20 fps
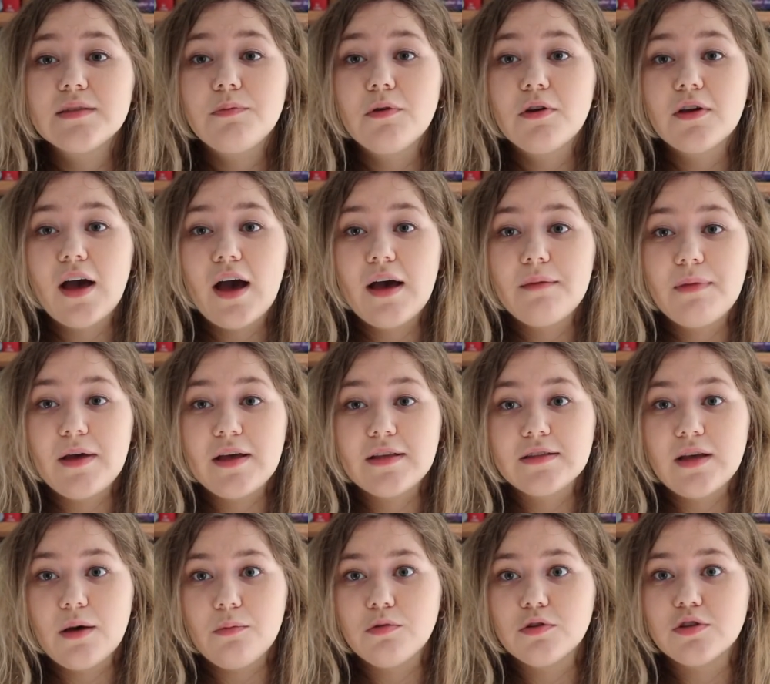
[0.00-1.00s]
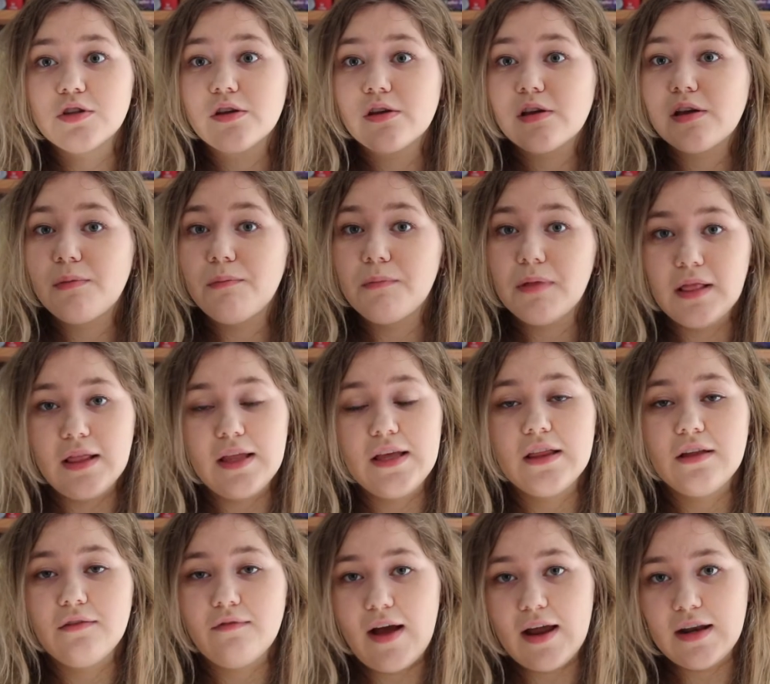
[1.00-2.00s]
book I picked up was
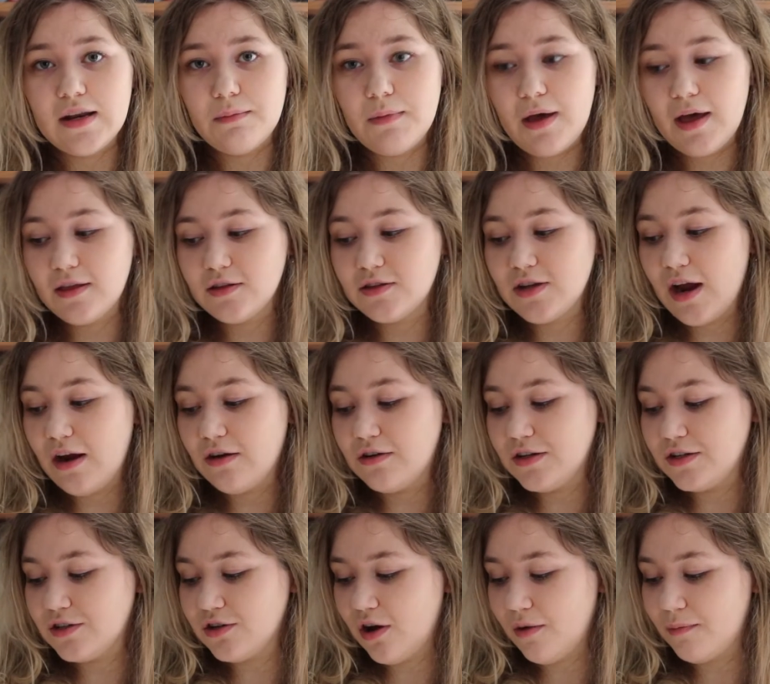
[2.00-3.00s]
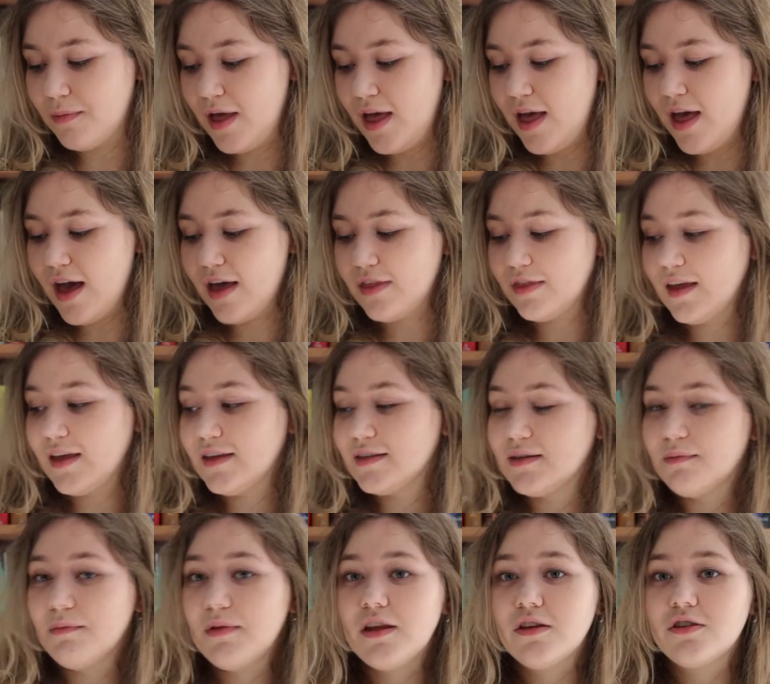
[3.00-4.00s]
completely random at the charity shop, and that is
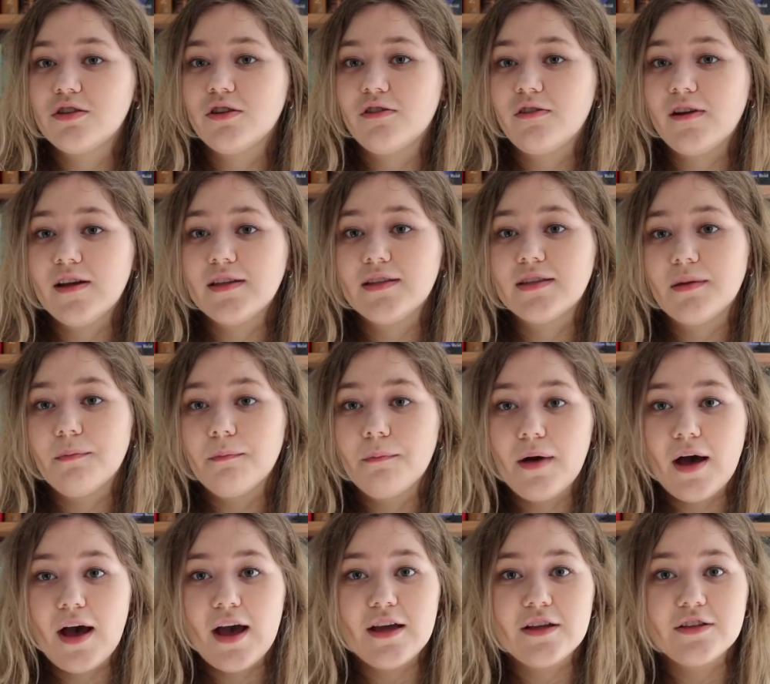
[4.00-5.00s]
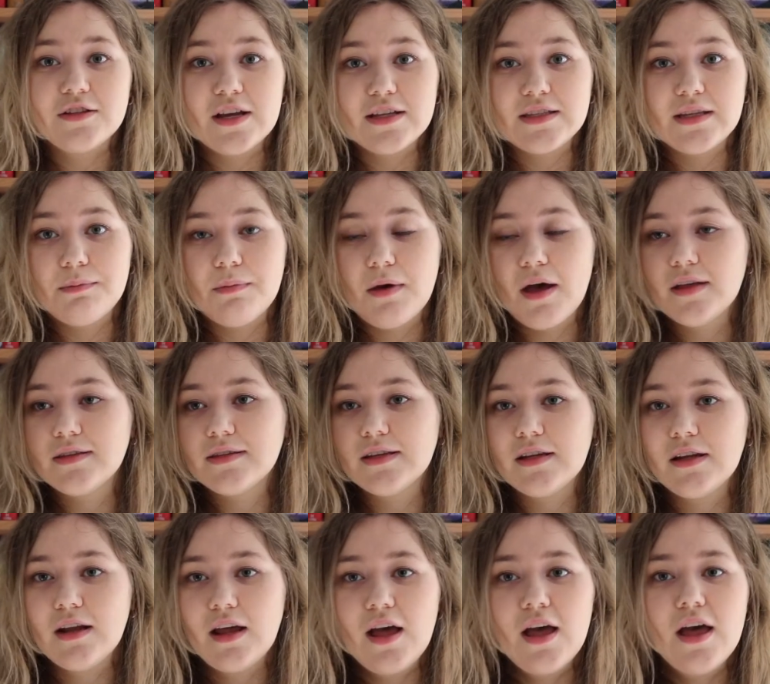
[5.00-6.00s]
The Miniaturist by Jessie
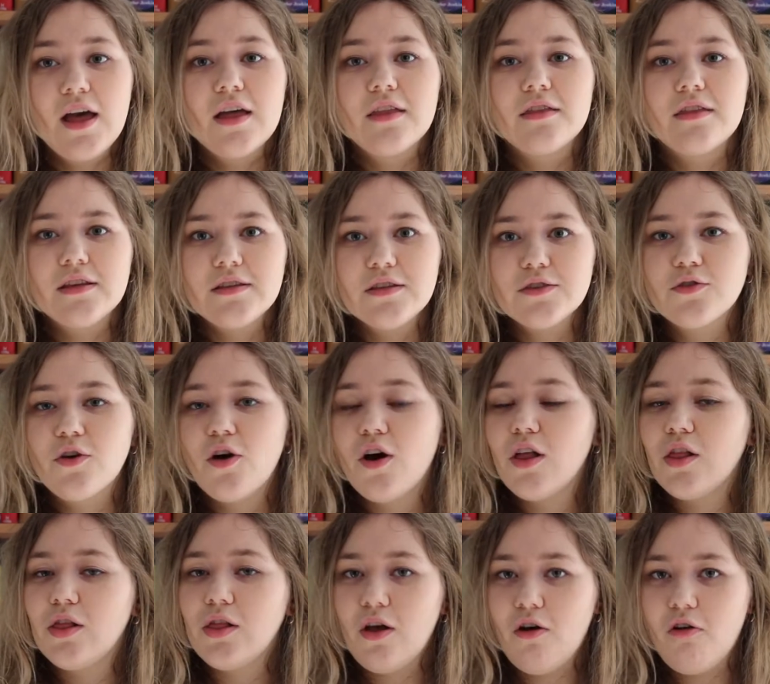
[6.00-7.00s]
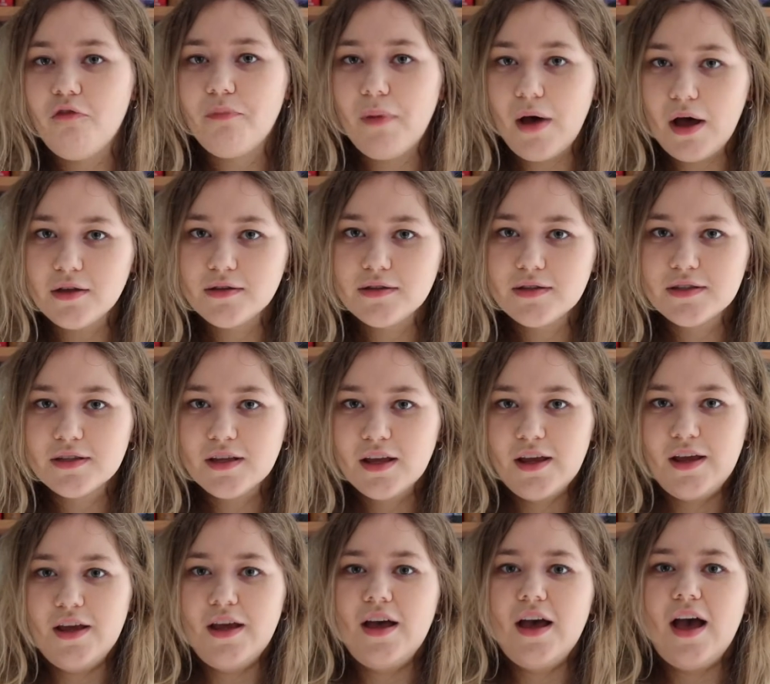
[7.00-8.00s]
Burton. This has got a lot of buzz,
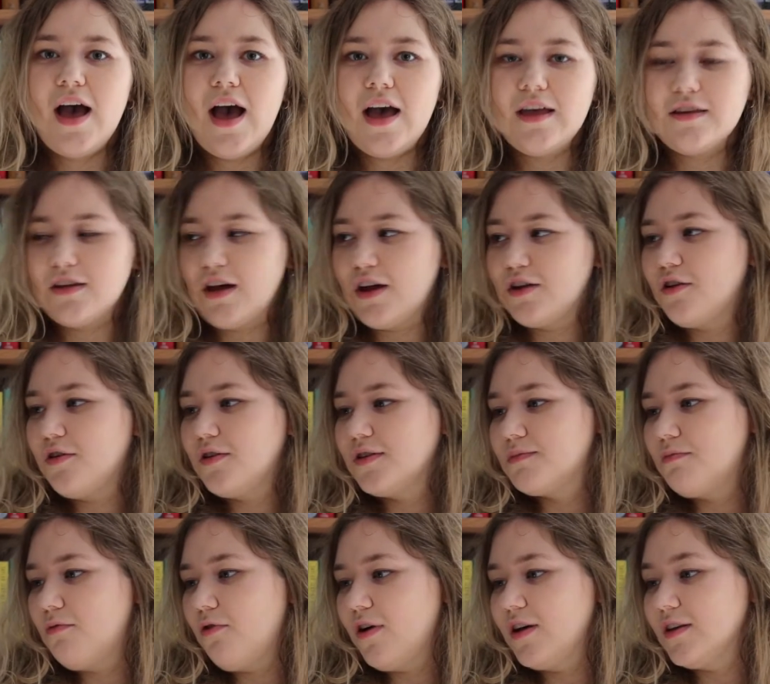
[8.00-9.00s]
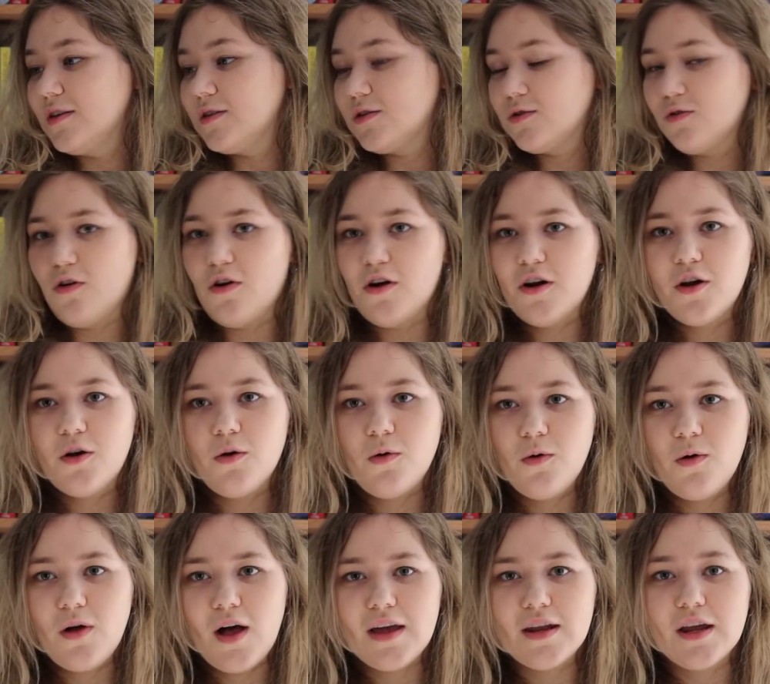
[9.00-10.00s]
and I know it's more
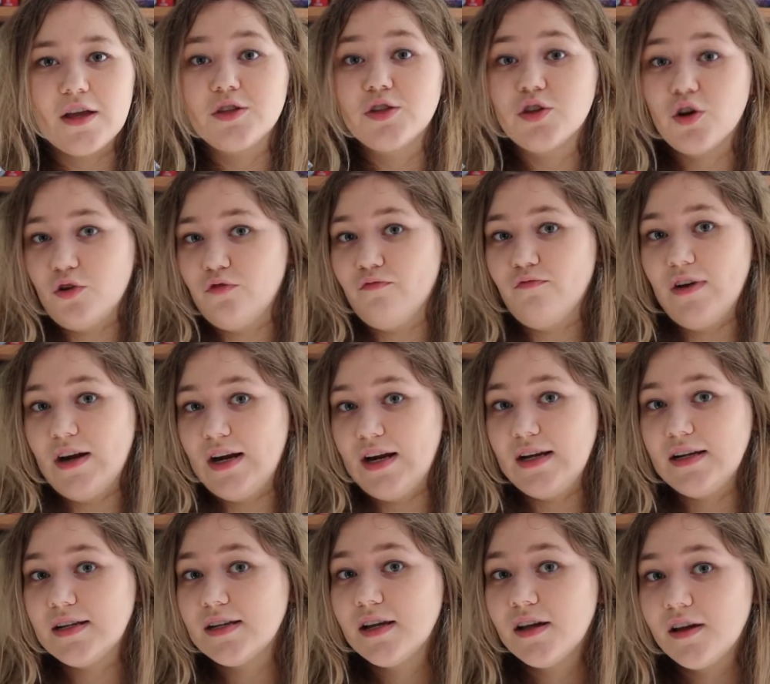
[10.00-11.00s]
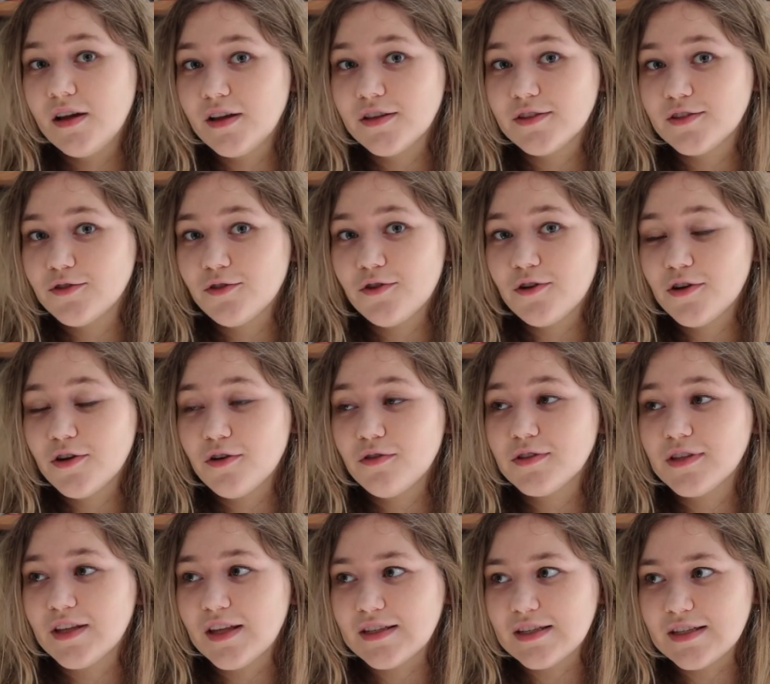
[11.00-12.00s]
historical, and I don't read historical,
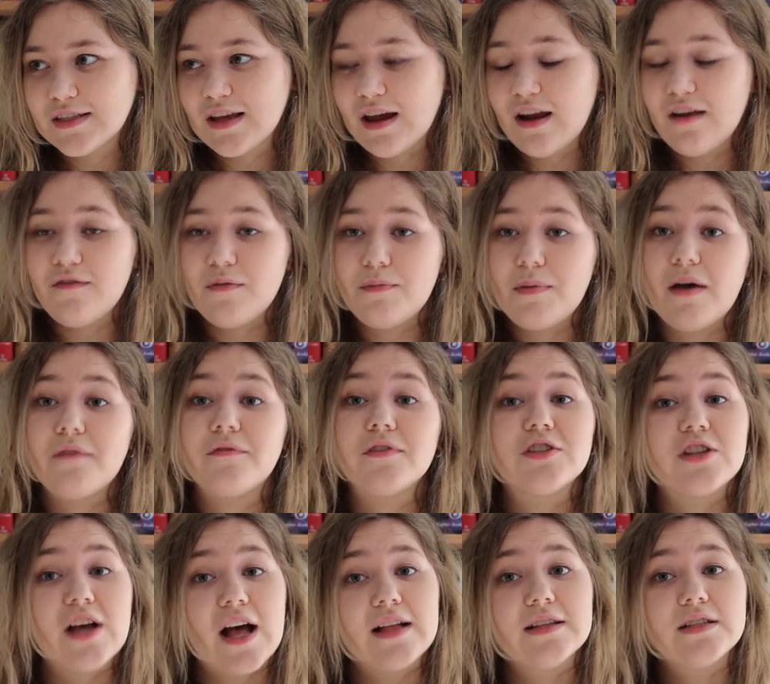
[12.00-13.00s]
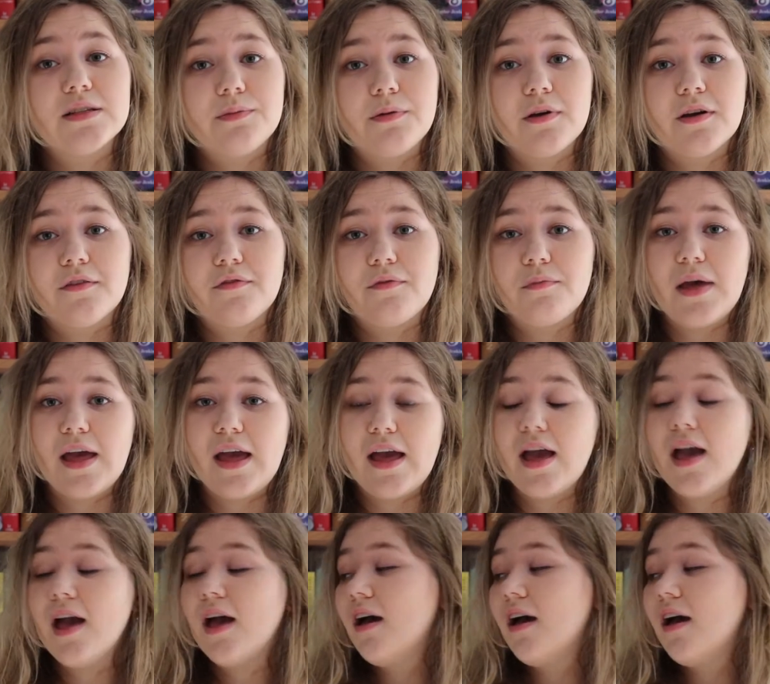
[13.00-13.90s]
so this is kind of a bit of a challenge book for me.